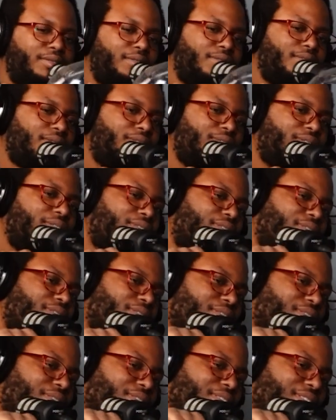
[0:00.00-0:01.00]
Just just
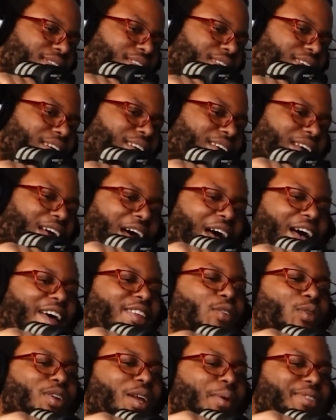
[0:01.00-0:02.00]
give me them. Give me. I
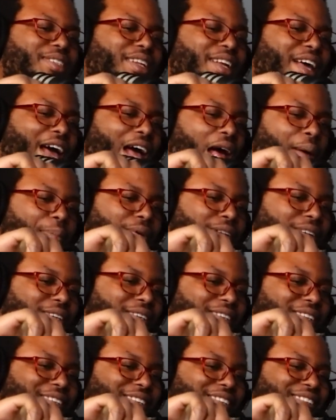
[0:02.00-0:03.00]
knew that like was gonna couple happen.
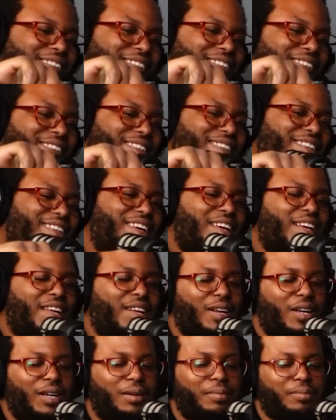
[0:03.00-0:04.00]
Them, them them beans
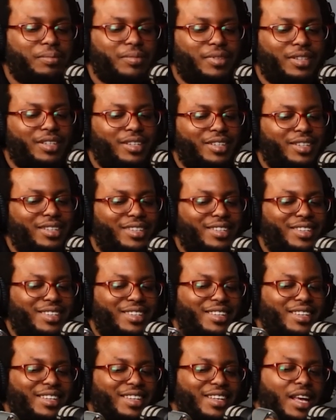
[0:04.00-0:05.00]
in there. Oh. Ooh,
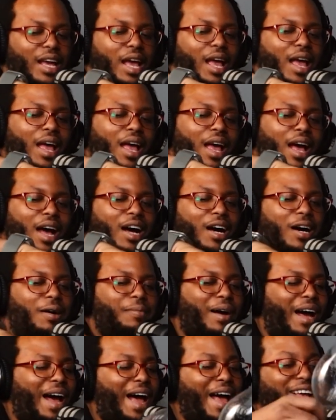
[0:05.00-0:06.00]
that's good.
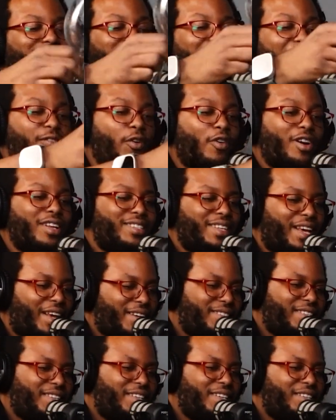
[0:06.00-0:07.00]
Um, as I've already
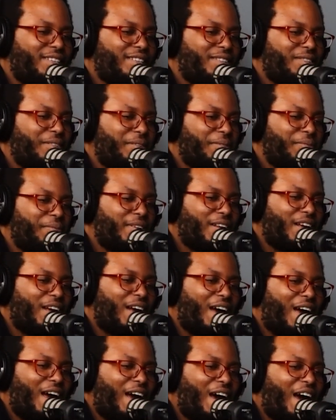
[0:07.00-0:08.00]
tasted it, I'm gonna
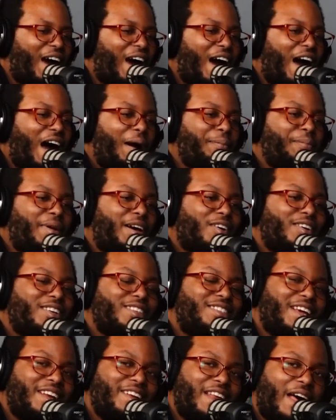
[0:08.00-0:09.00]
just swirl that. I'm not gonna
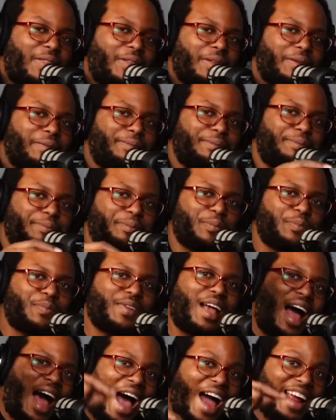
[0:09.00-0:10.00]
around. say nothing.
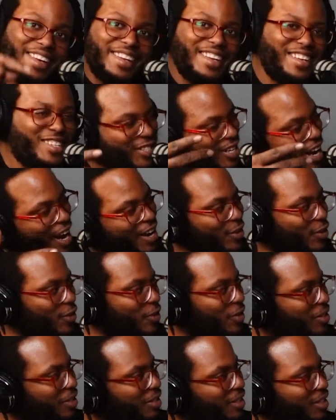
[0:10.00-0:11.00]
I need
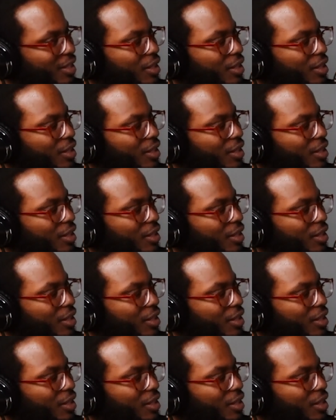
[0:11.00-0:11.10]
Chandler.